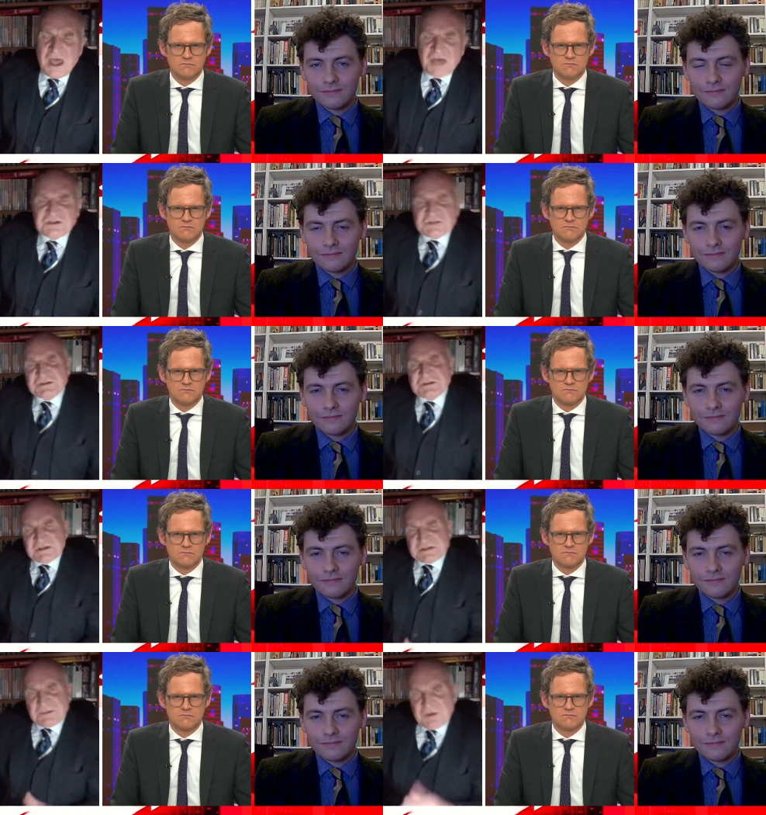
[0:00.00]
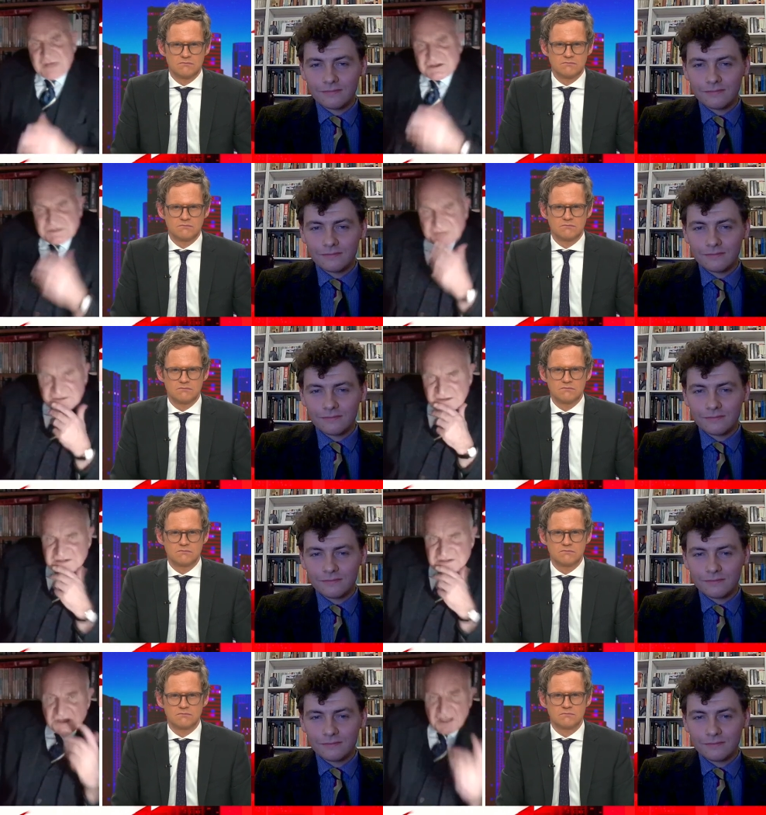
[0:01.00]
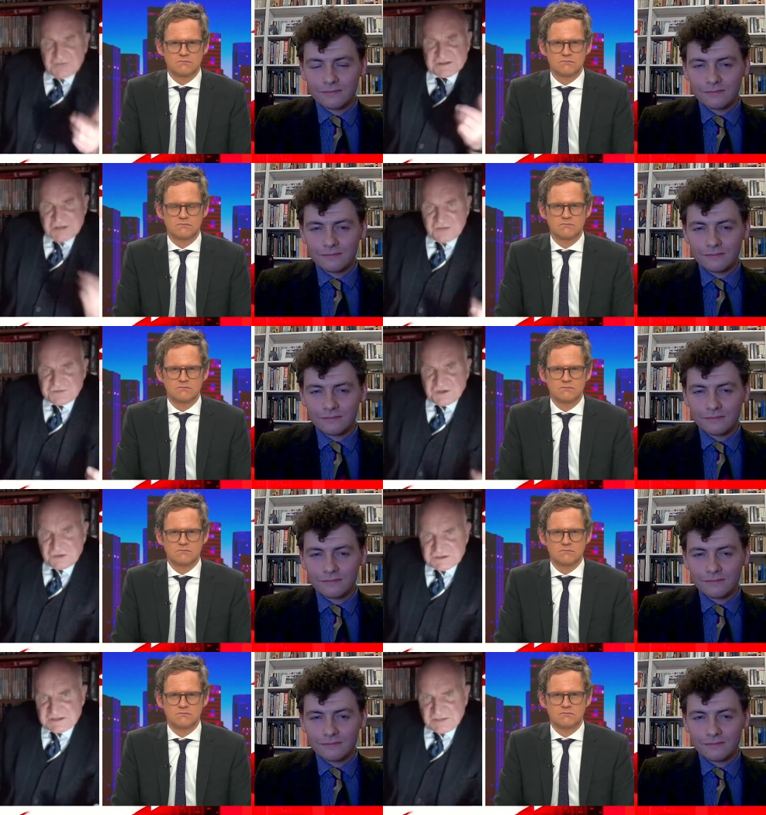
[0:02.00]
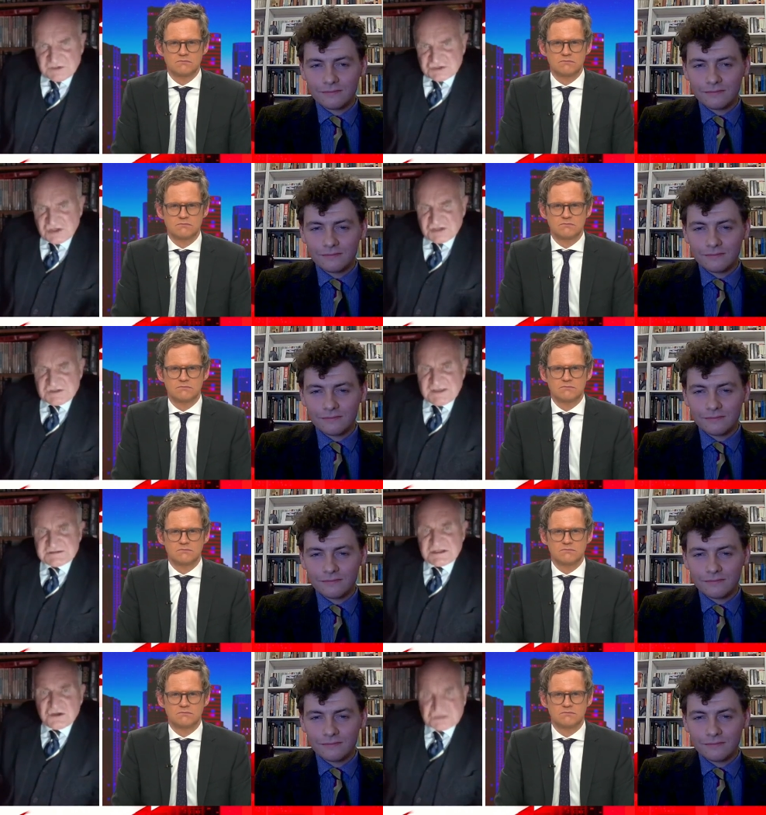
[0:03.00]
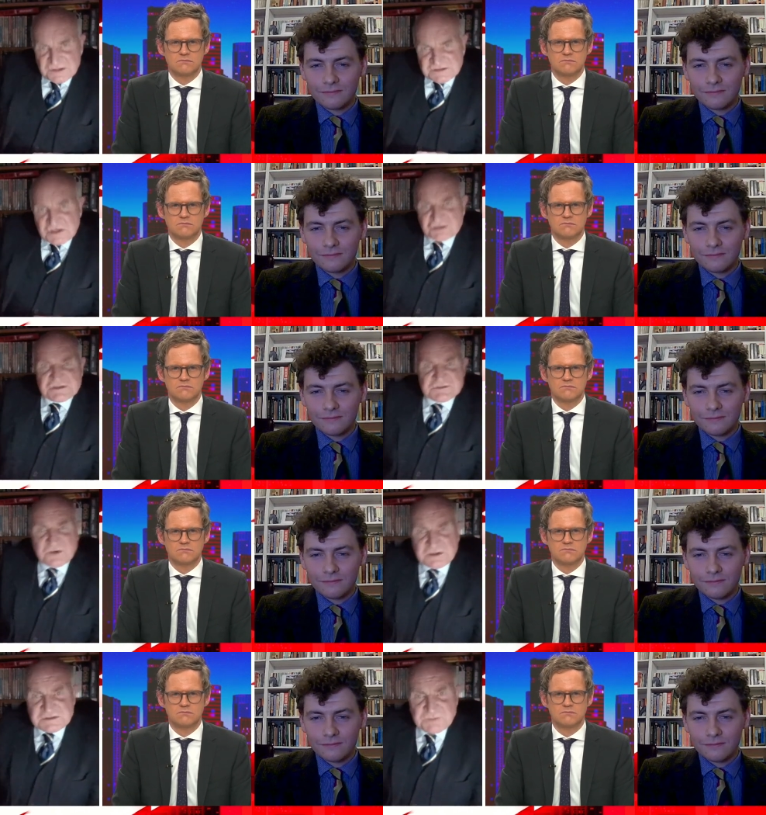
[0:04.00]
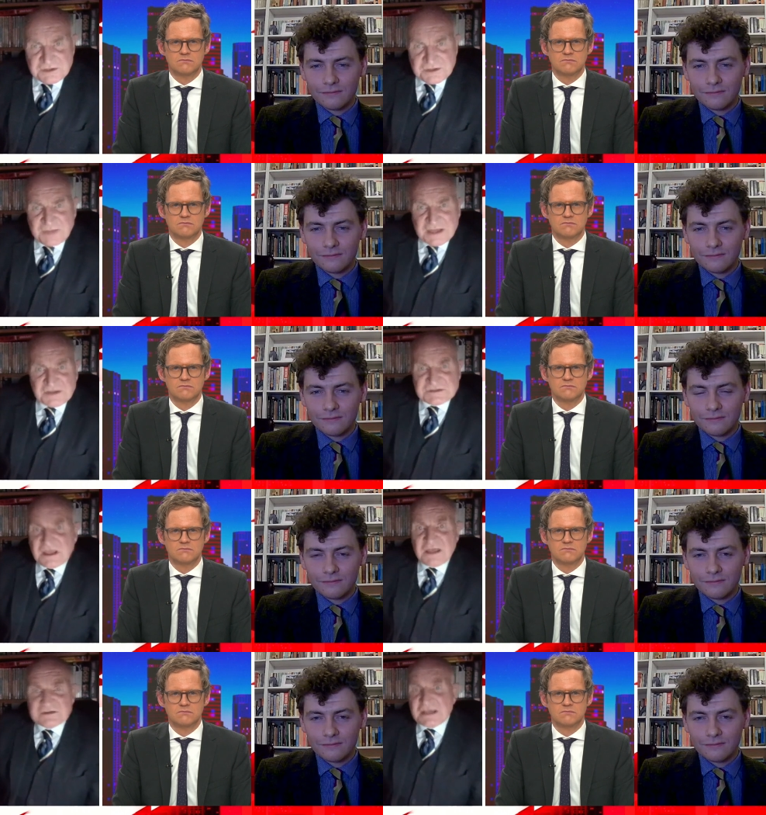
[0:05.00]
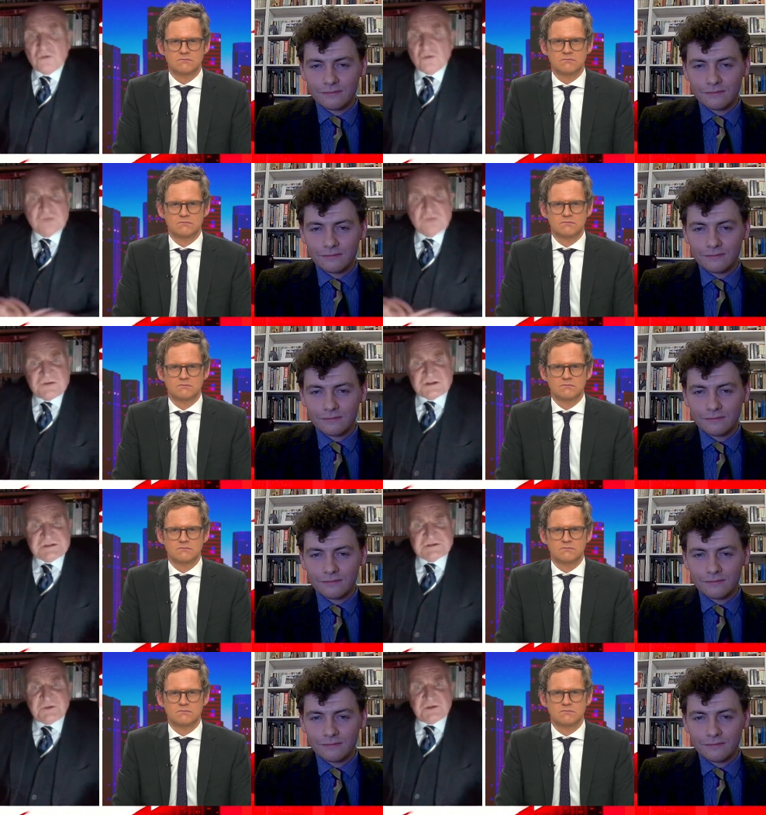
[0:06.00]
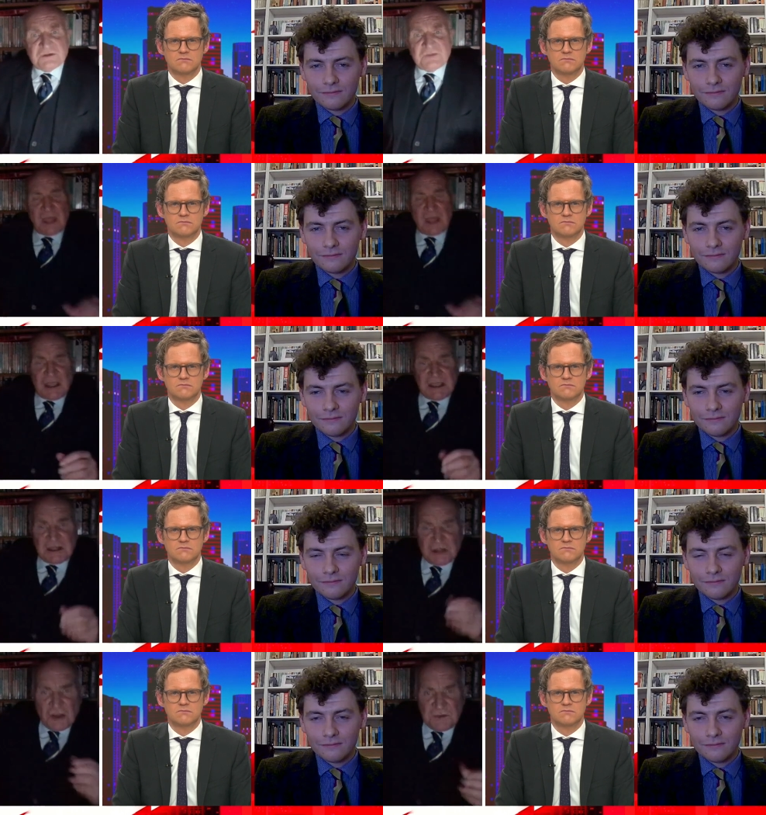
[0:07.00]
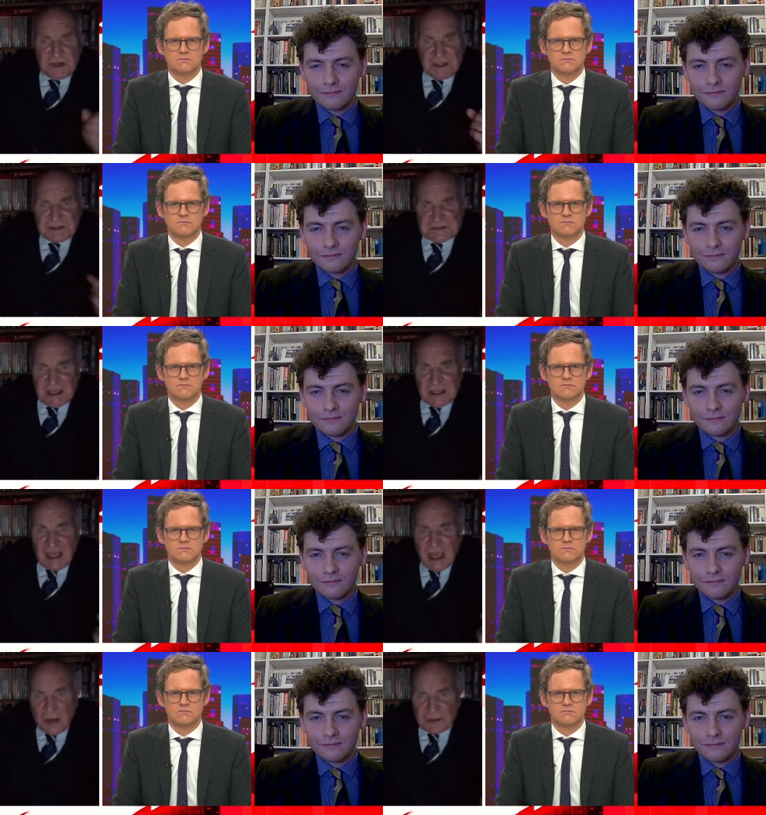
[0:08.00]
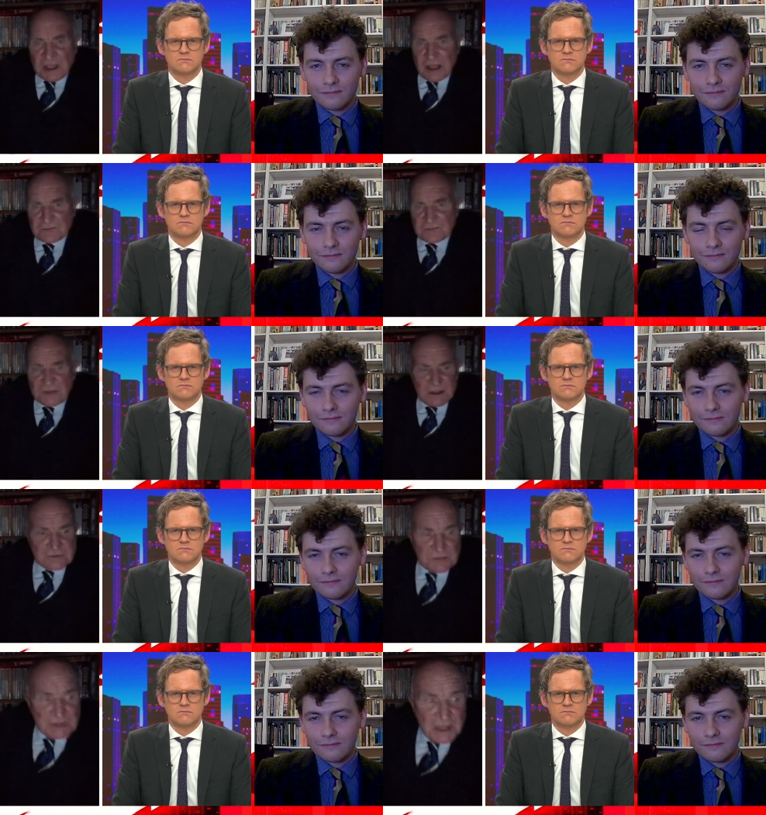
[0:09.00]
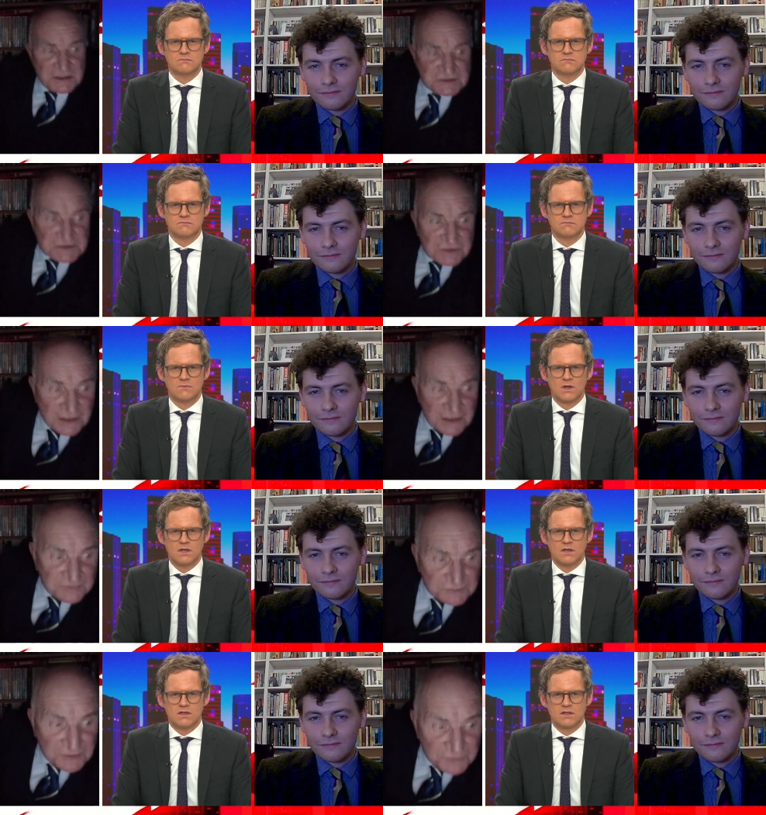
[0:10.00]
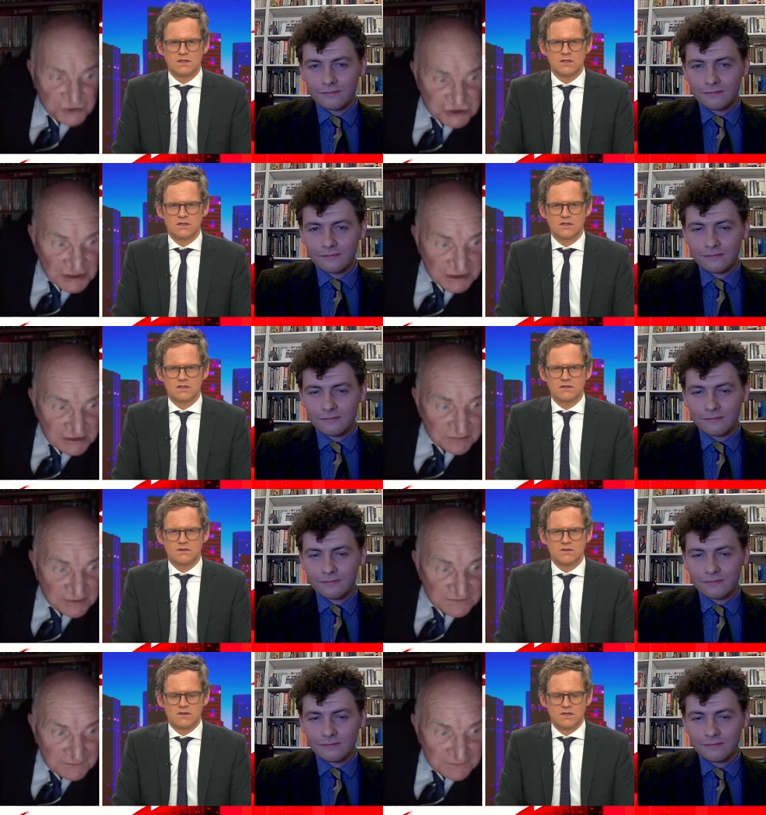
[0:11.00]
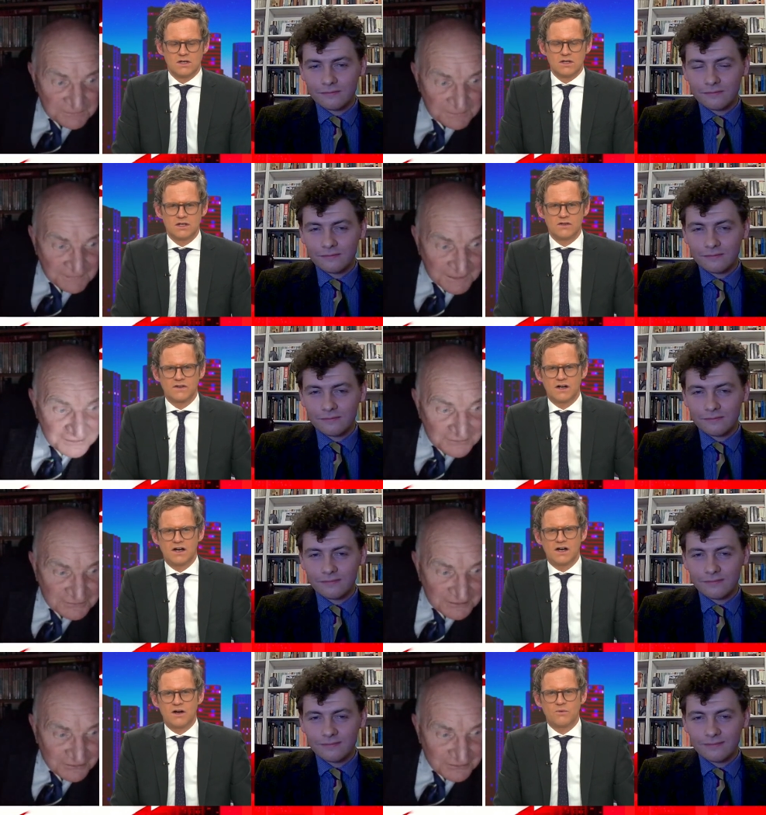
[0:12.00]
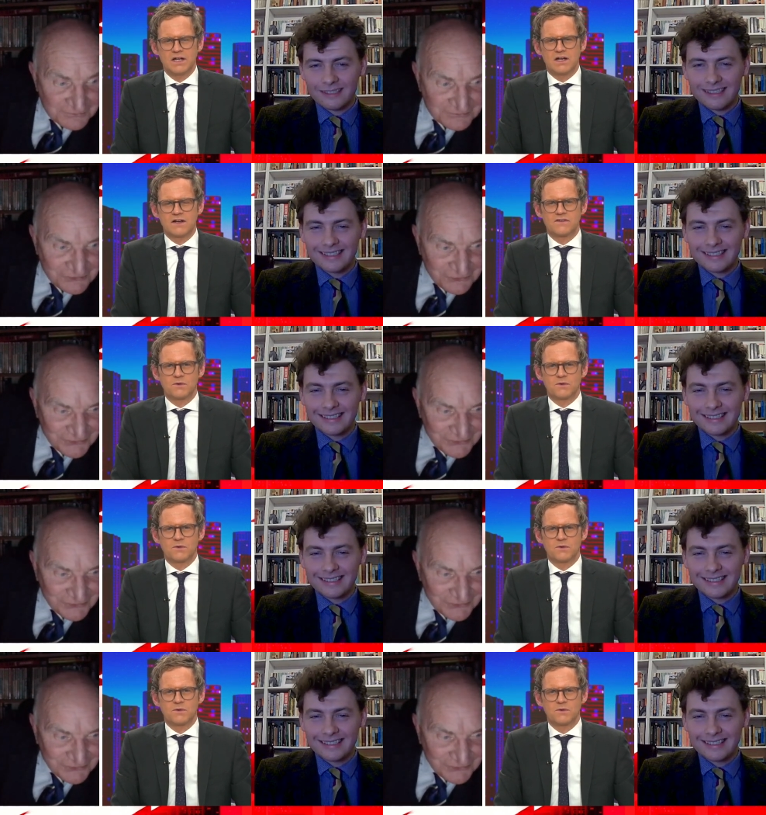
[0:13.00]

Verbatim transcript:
Speaker 1: I just wish that there's somebody who'd actually make the case. Look, this afternoon's demonstration, there's a usual thing, Socialist Workers' Party banners saying all refugees are welcome here. Yet nobody is saying, how come... Sorry, my light's just gone out. I've put a shilling in the meter.
Speaker 2: Yes, I realise